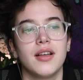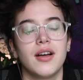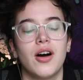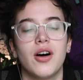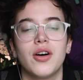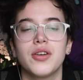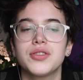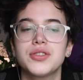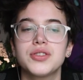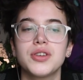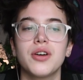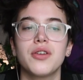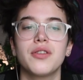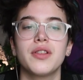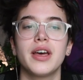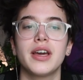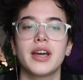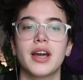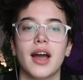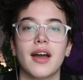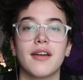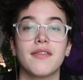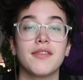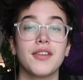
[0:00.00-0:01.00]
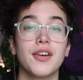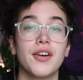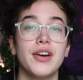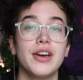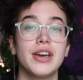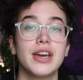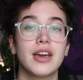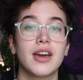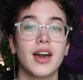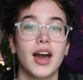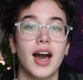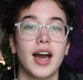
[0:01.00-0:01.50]
also, like, I feel
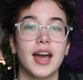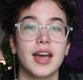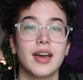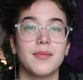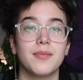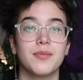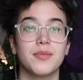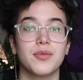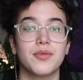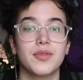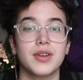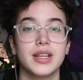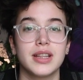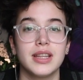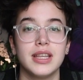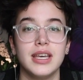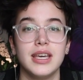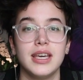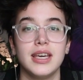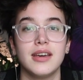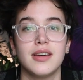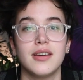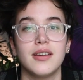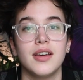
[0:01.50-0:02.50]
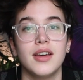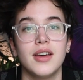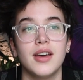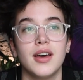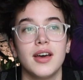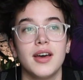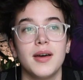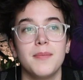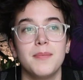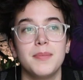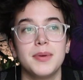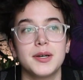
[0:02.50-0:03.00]
like I am really
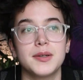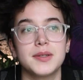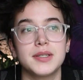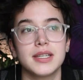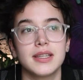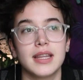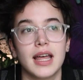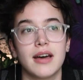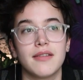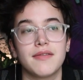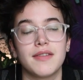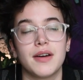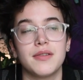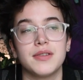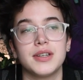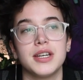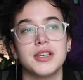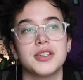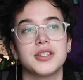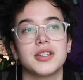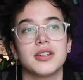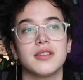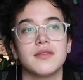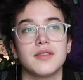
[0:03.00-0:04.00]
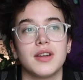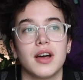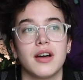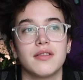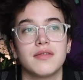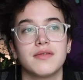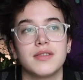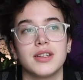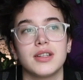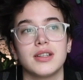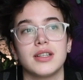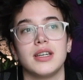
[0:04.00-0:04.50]
building that foundation of
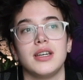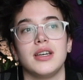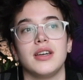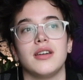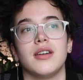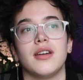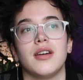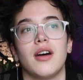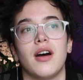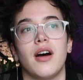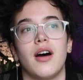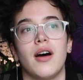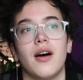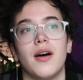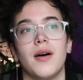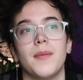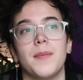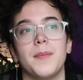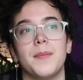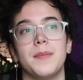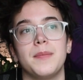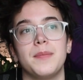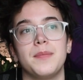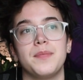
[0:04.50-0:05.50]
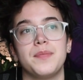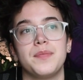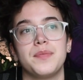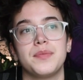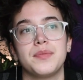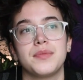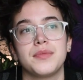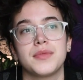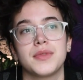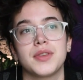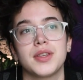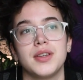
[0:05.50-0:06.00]
not feeling
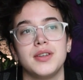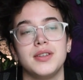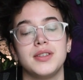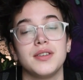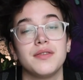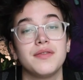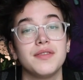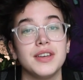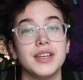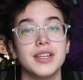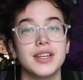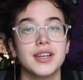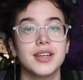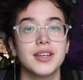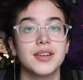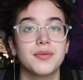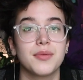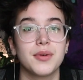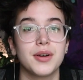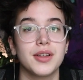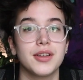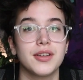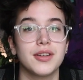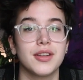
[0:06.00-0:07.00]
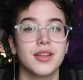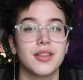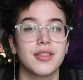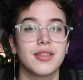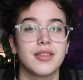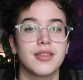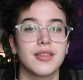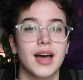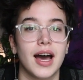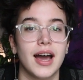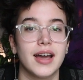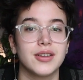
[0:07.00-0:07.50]
defeated when
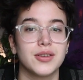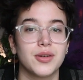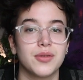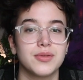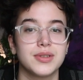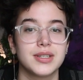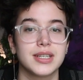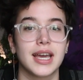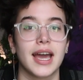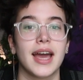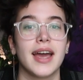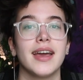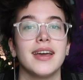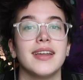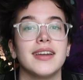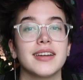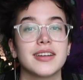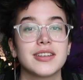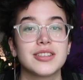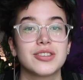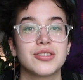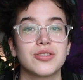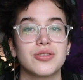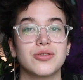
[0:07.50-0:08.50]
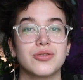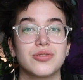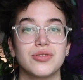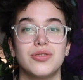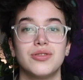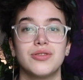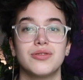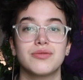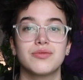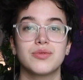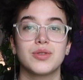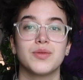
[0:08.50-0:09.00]
I don't get an
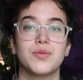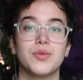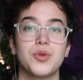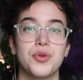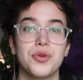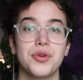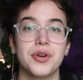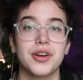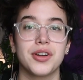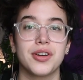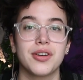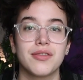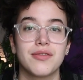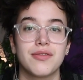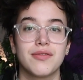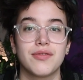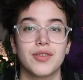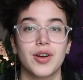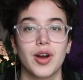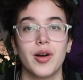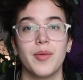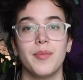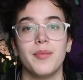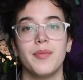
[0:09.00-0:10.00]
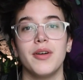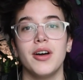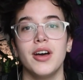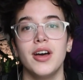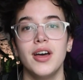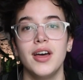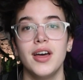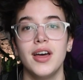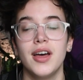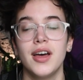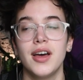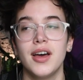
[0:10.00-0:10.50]
external reward from
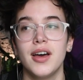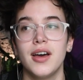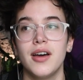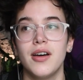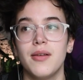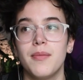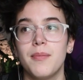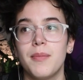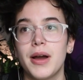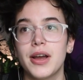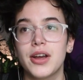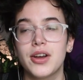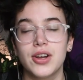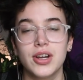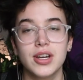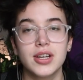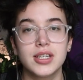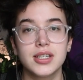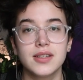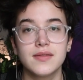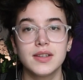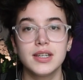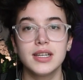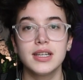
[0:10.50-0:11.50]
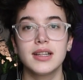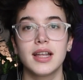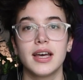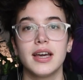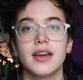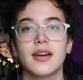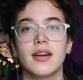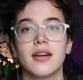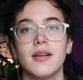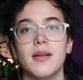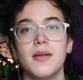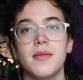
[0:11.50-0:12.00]
my creativity.
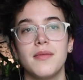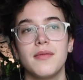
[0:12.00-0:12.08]
Like,